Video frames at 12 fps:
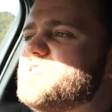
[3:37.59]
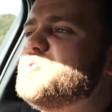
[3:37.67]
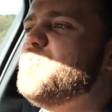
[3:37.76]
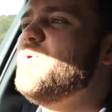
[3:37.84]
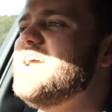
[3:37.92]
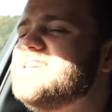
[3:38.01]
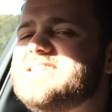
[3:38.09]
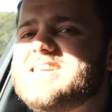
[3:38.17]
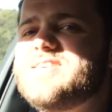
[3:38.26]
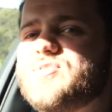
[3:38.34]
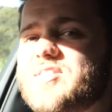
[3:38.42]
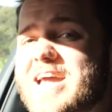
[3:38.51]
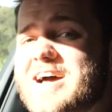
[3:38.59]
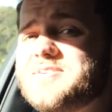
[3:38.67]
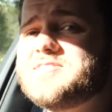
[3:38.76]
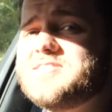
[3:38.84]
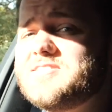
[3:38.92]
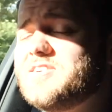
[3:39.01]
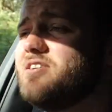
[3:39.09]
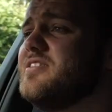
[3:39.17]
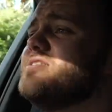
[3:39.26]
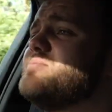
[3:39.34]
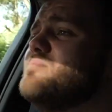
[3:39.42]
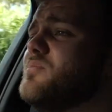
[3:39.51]

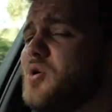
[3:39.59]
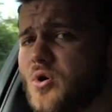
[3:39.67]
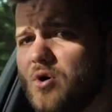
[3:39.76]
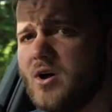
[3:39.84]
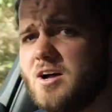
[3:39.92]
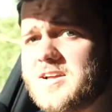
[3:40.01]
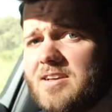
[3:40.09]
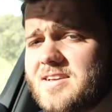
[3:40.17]
$20,000 more